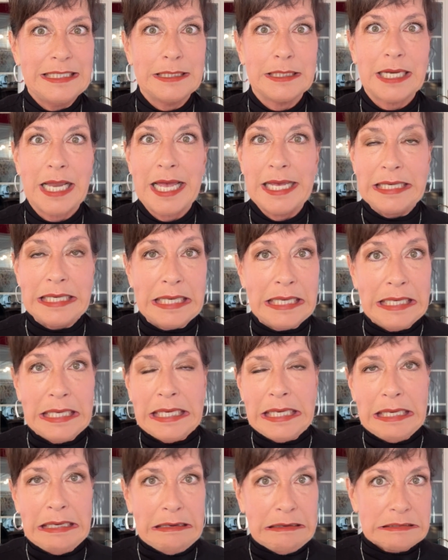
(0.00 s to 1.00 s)
like
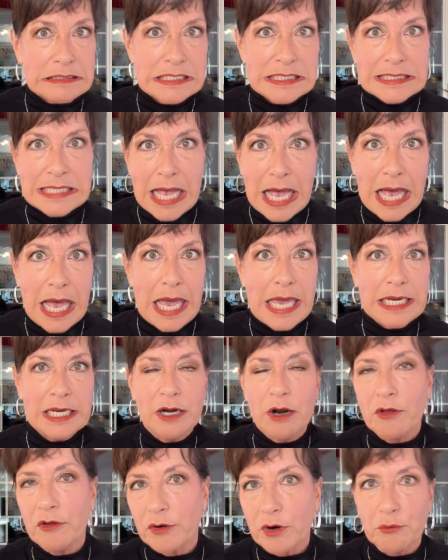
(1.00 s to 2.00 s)
inside and
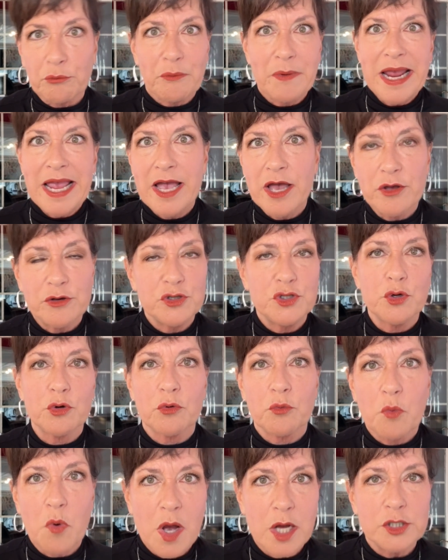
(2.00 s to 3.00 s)
around your
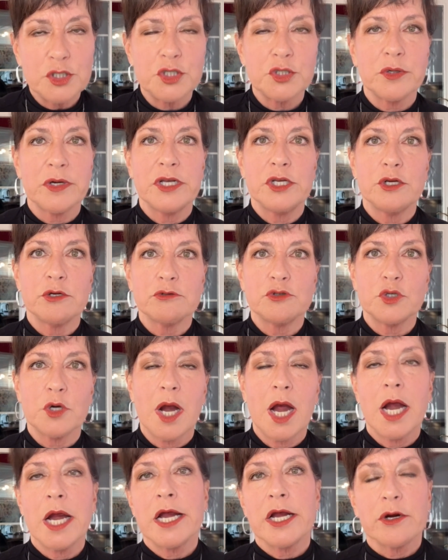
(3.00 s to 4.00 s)
washer and your
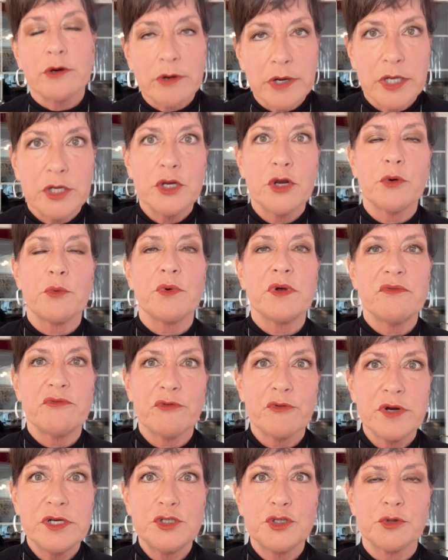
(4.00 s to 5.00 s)
dryer and your
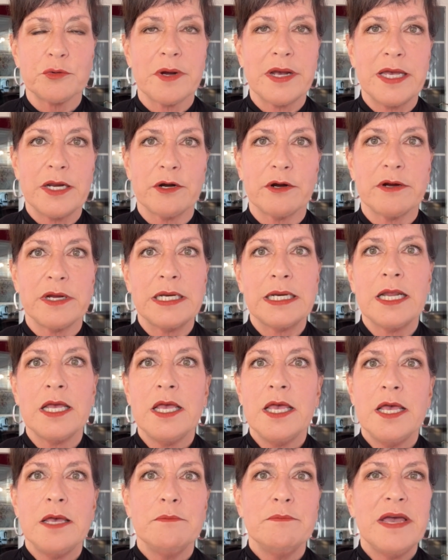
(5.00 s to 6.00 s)
refrigerator, and
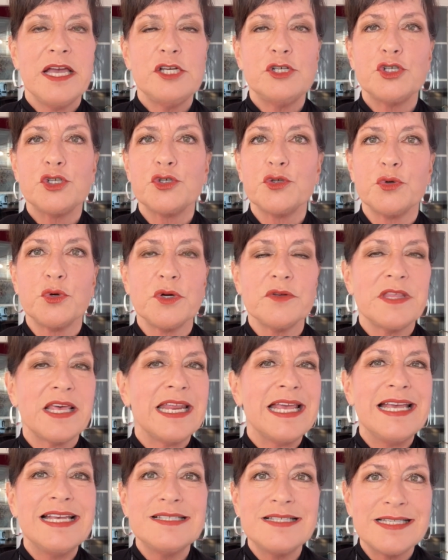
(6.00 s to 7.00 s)
make sure
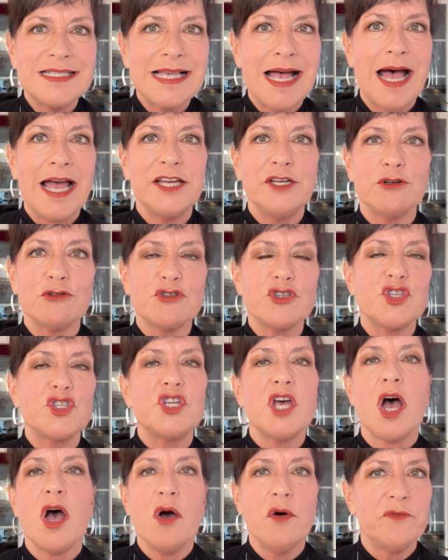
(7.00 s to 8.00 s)
that inside your
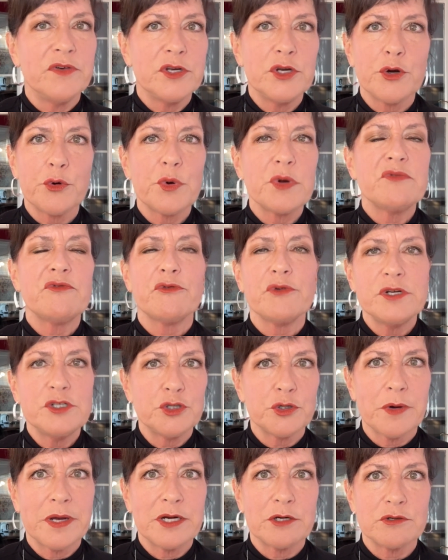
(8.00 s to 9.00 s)
stove and your
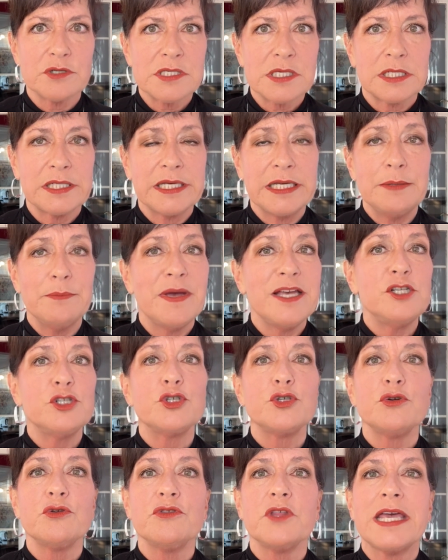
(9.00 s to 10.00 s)
refrigerator is clean. Make
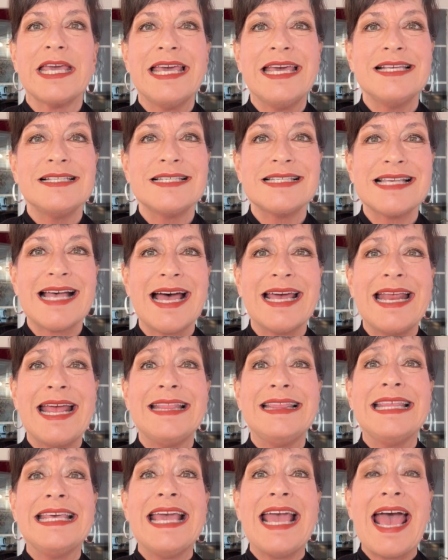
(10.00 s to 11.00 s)
sure the inside
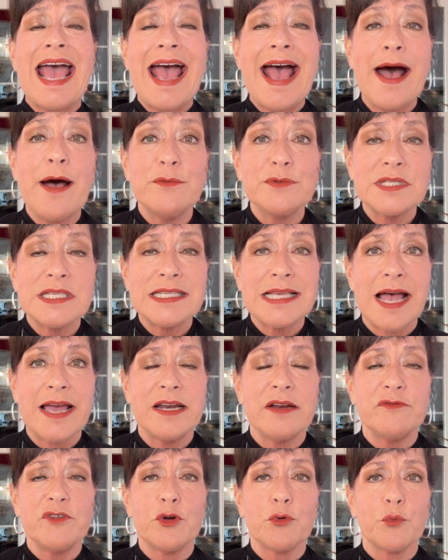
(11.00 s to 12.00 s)
and the outside
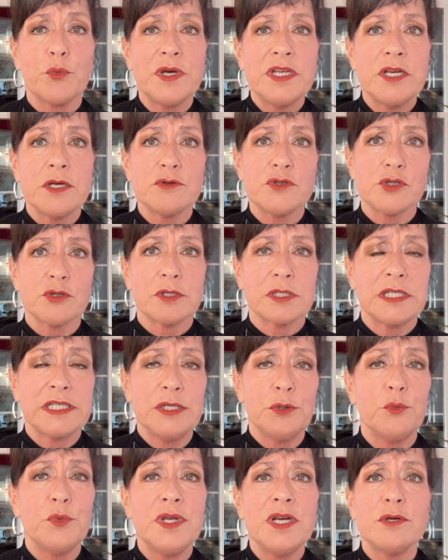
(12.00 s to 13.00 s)
of your windows are
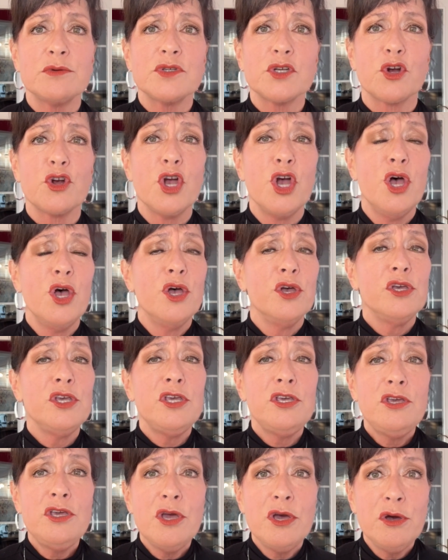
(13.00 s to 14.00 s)
clean. Windows are
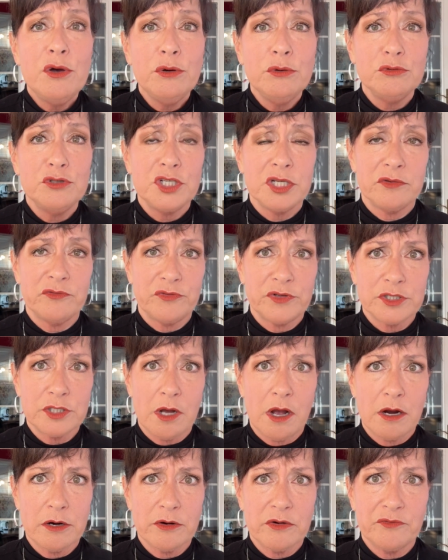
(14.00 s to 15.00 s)
huge in
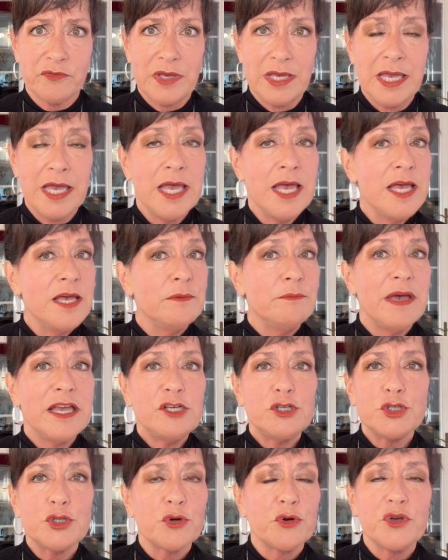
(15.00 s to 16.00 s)
photography. Make
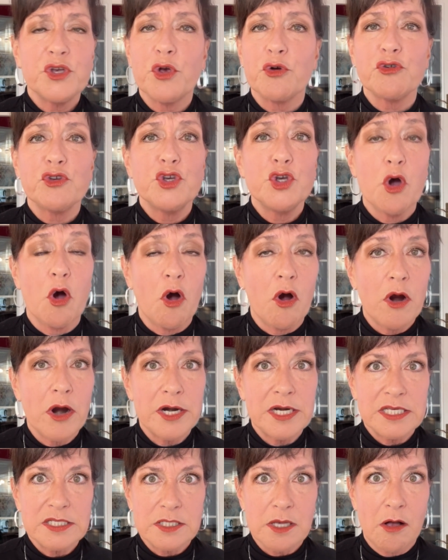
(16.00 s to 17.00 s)
sure your yard
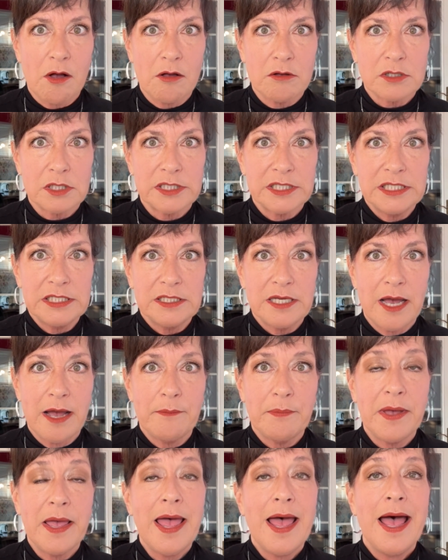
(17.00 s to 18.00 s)
is all cleaned
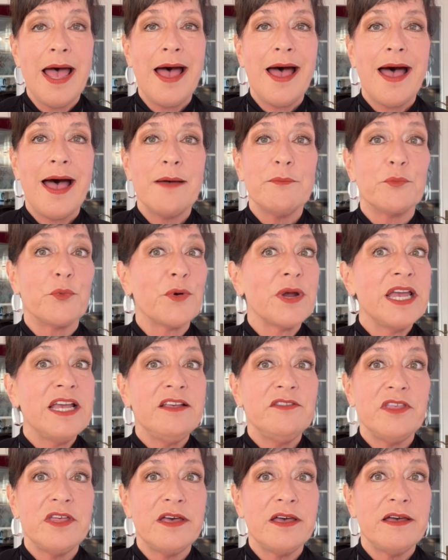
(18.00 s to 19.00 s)
up.
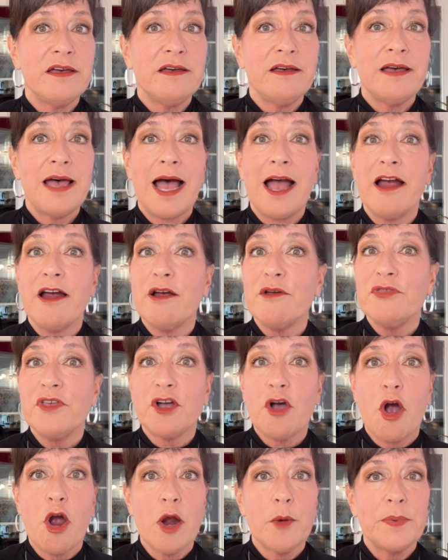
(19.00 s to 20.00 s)
Hire the
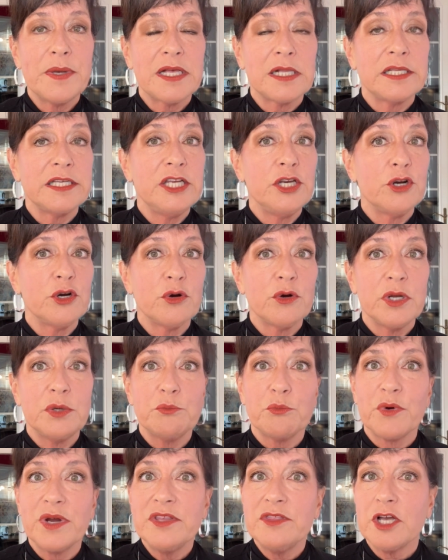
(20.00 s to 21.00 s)
carpet cleaner and
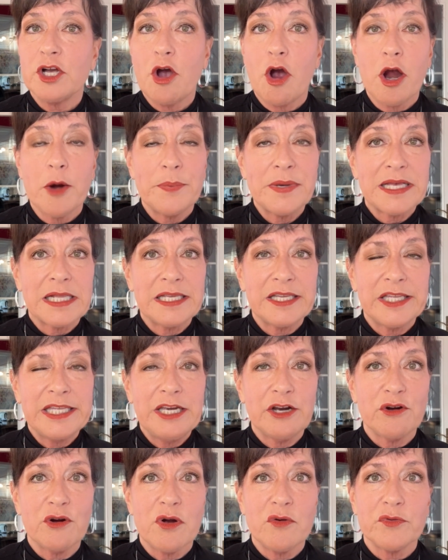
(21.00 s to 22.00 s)
bring the carpet
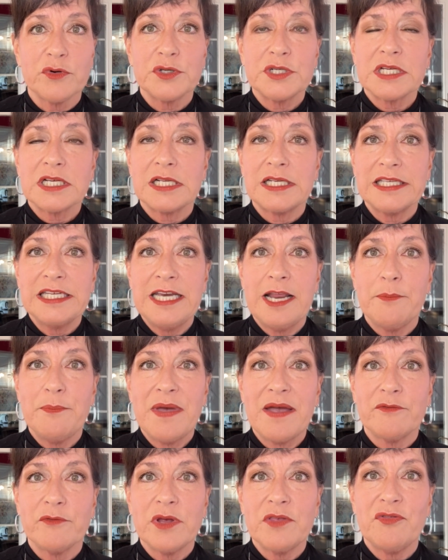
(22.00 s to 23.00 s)
cleaner over to clean up
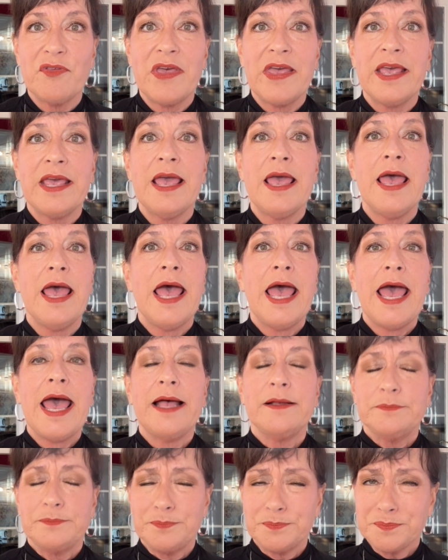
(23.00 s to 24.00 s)
everything.
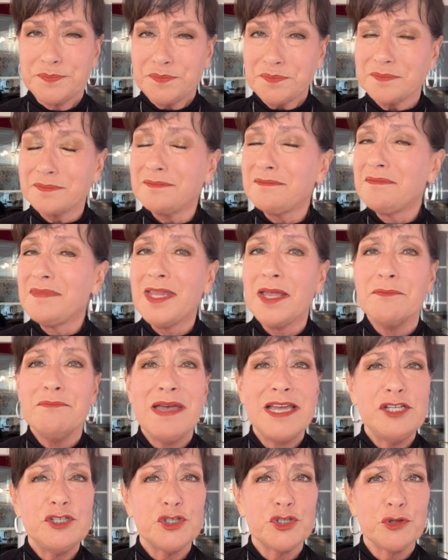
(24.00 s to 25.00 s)

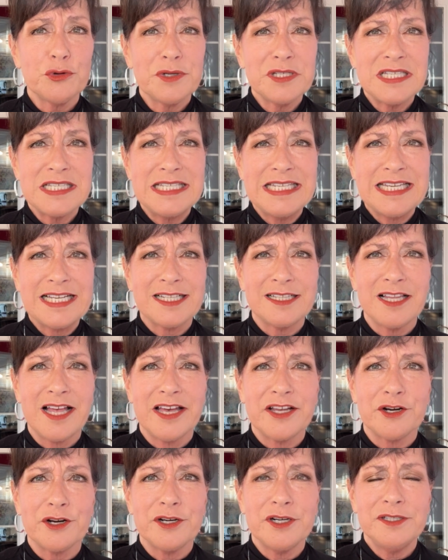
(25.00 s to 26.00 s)
Make sure it's
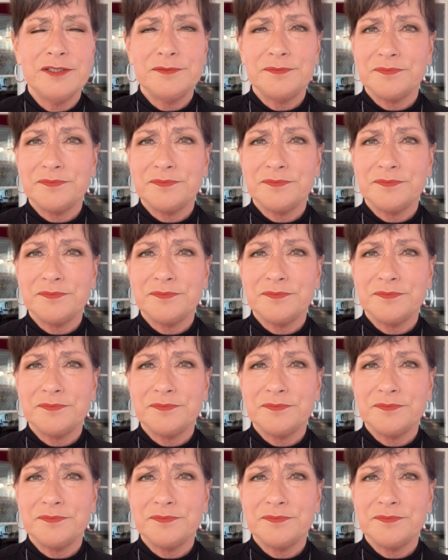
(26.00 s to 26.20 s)
decluttered.